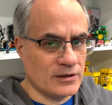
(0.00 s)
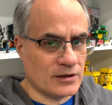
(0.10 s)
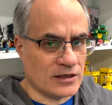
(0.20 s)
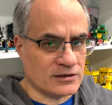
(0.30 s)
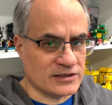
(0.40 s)

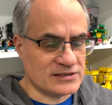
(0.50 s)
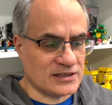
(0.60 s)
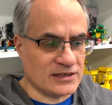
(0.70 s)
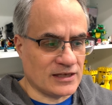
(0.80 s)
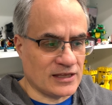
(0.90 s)
uh,
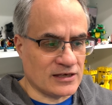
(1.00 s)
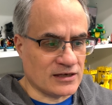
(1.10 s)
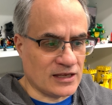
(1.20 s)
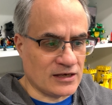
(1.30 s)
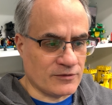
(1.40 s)
listed in
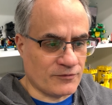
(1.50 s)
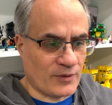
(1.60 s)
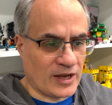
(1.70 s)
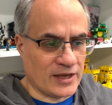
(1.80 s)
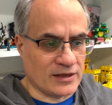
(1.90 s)
any of
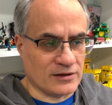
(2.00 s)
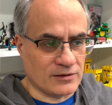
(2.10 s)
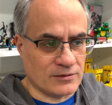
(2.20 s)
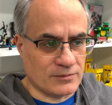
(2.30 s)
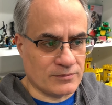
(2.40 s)
my
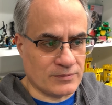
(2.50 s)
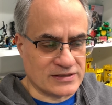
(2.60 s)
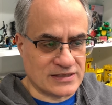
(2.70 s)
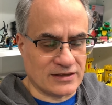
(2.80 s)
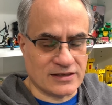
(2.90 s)
my
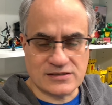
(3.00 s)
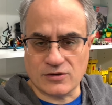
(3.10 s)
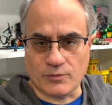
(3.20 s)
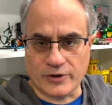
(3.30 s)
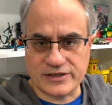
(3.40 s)
set lists
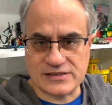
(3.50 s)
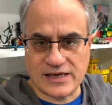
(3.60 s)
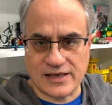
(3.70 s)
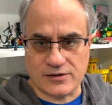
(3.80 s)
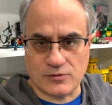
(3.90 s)
on
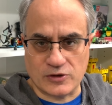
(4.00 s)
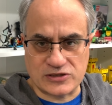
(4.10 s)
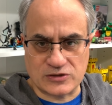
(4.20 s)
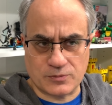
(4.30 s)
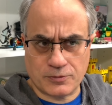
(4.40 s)
Brickset, which
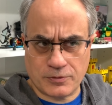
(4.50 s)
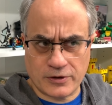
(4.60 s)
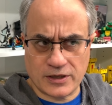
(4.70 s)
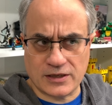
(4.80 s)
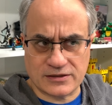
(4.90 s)
is
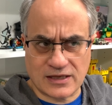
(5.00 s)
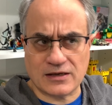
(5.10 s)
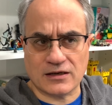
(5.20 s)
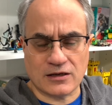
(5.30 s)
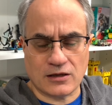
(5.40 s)
pretty. It's
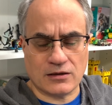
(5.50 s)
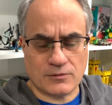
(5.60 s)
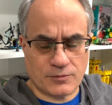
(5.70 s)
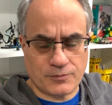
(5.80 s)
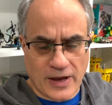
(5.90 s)
getting
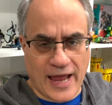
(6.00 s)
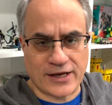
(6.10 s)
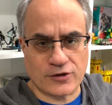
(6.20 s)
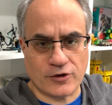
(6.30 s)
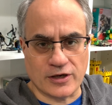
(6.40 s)

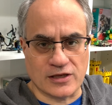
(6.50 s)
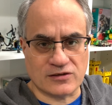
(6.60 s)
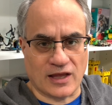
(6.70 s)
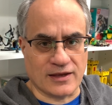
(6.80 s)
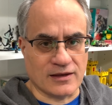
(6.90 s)
accurate. It's
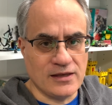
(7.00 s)
like